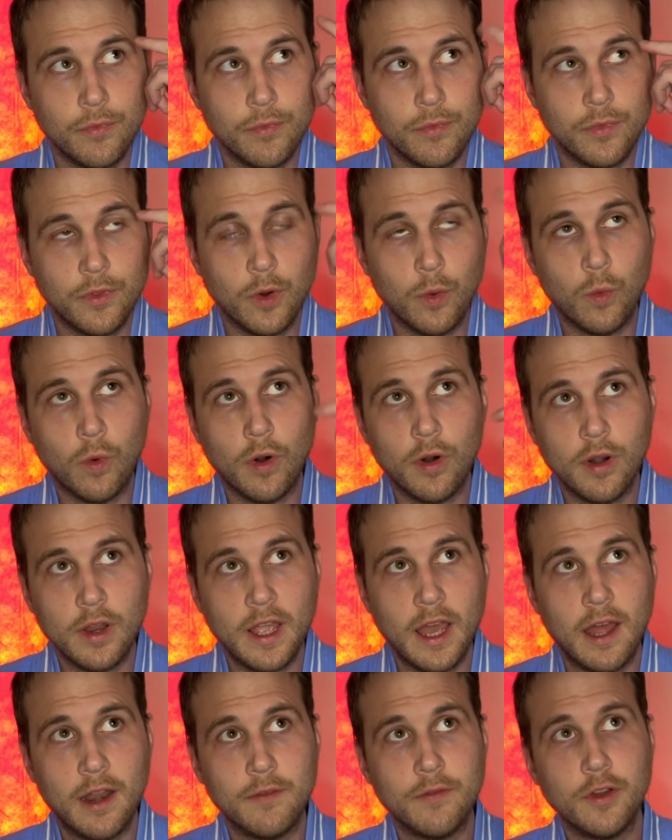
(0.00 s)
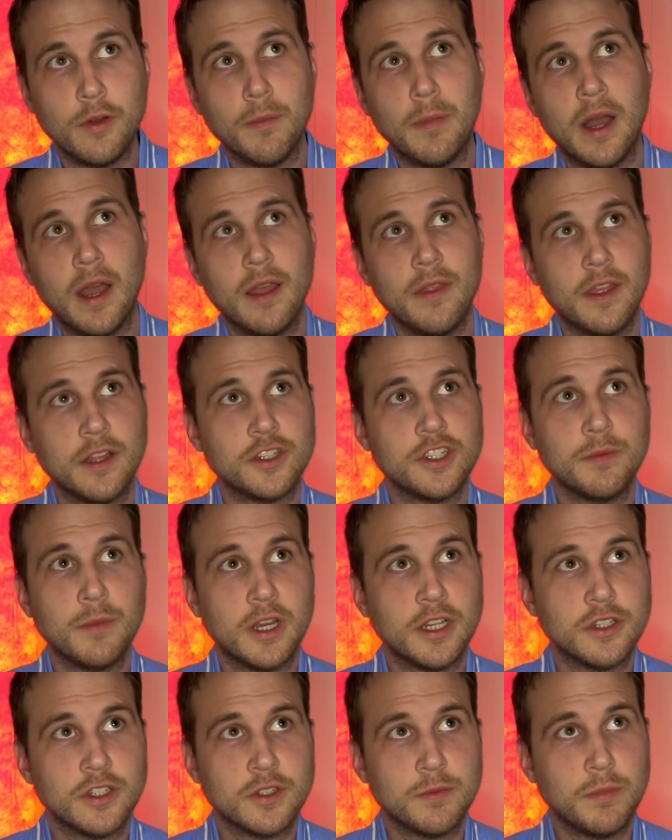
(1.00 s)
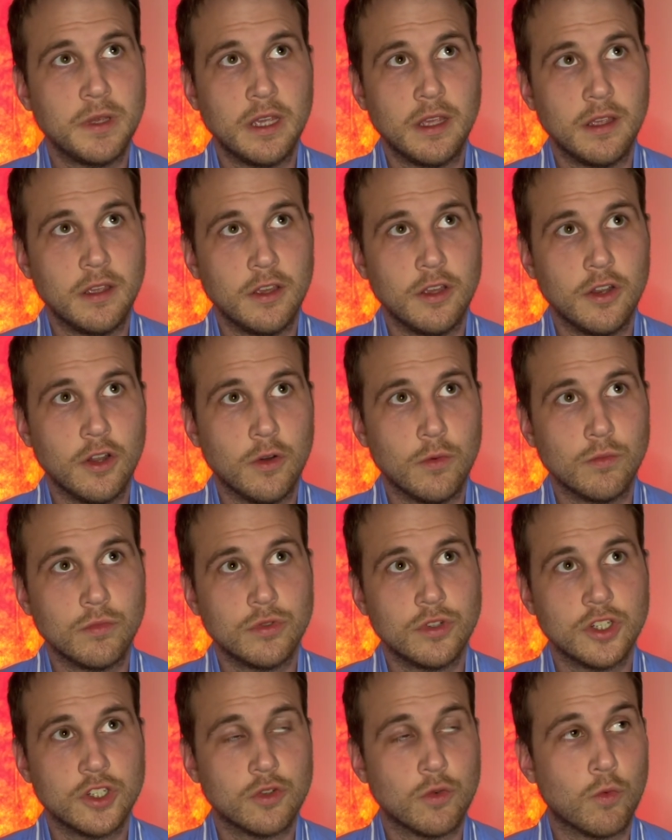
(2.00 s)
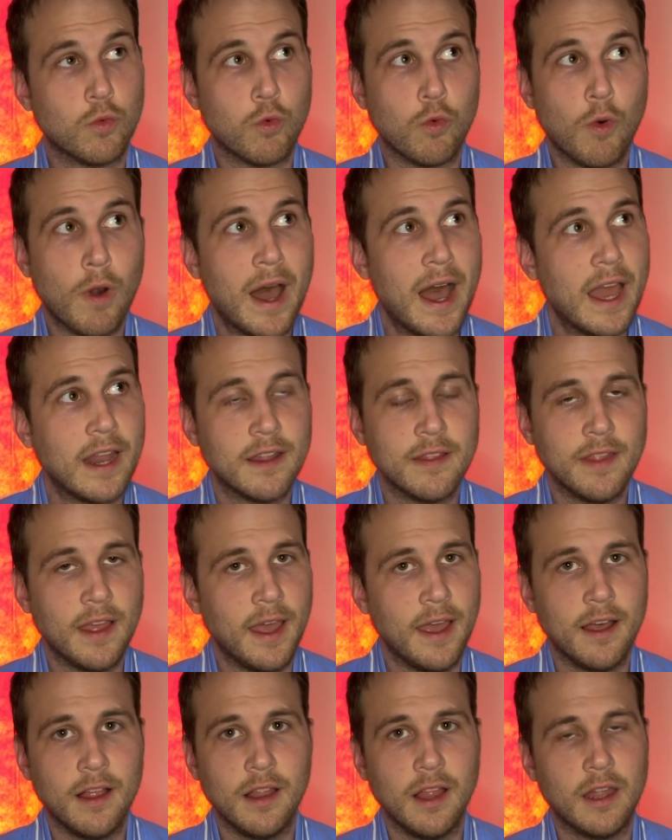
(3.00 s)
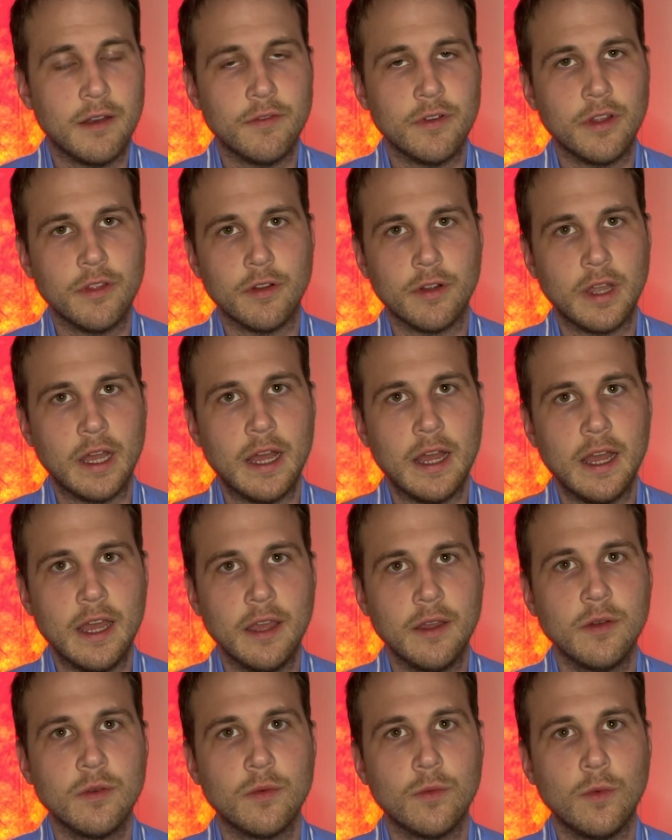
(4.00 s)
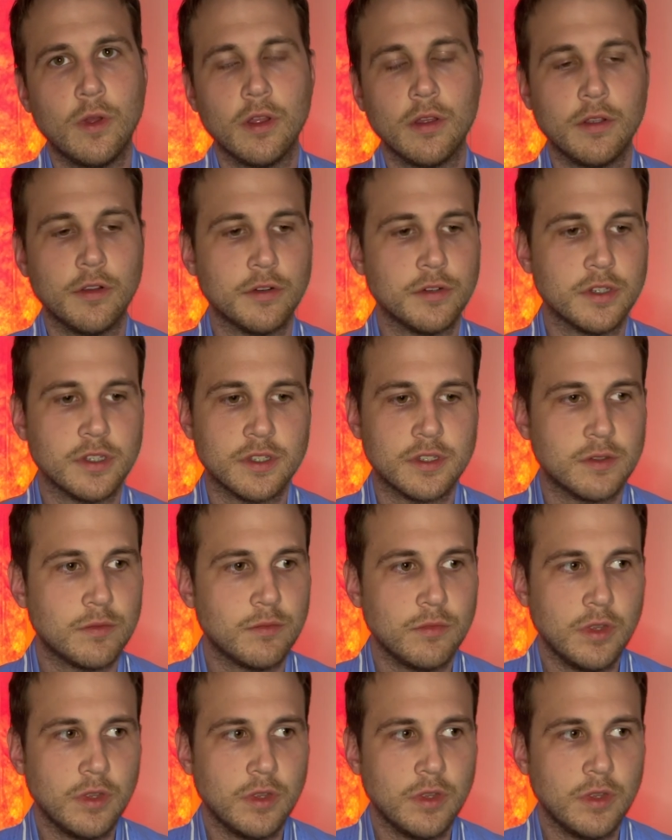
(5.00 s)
worry out of your mind that she might just be, just riding the hell out of another guy while you're just,